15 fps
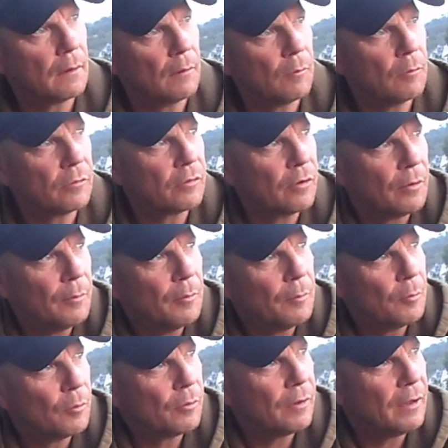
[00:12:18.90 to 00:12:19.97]
I don't know what time in the
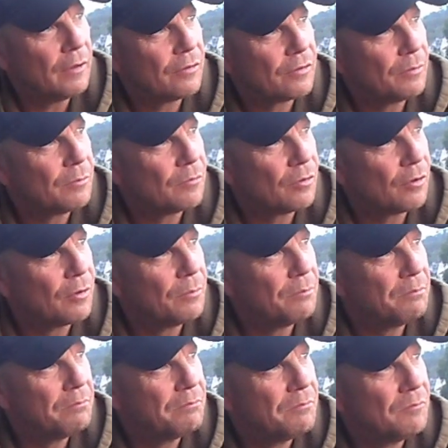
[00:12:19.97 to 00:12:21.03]
morning it is,
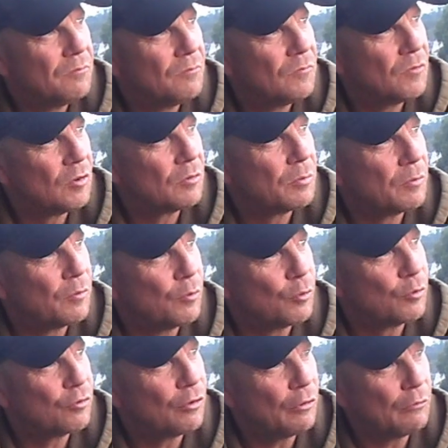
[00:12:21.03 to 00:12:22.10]
sometime just
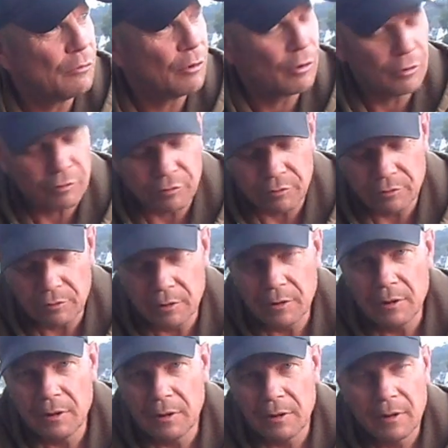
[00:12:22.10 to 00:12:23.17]
before sunrise.
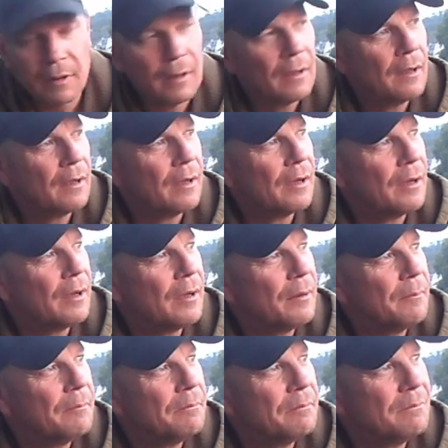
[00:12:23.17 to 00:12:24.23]
It
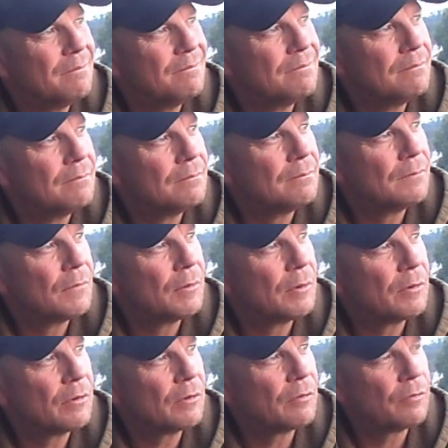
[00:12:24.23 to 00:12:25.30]

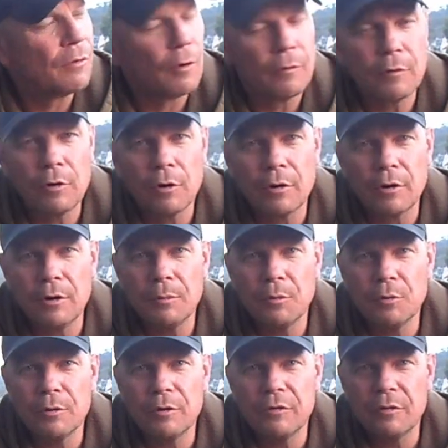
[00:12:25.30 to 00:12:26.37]
was at 5 o'clock in the
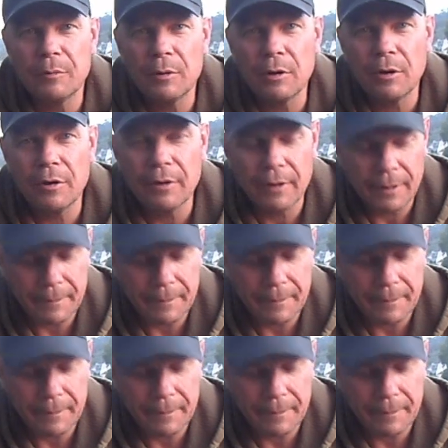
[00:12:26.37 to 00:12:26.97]
morning, something like